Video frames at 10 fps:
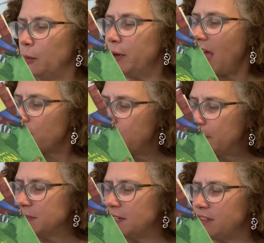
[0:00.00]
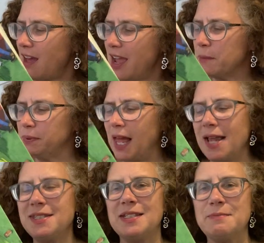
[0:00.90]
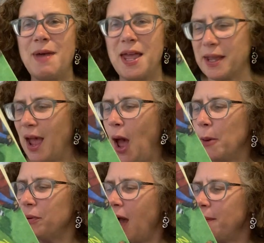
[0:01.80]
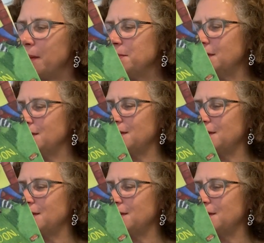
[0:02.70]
We have people to thank, plans to make, problems to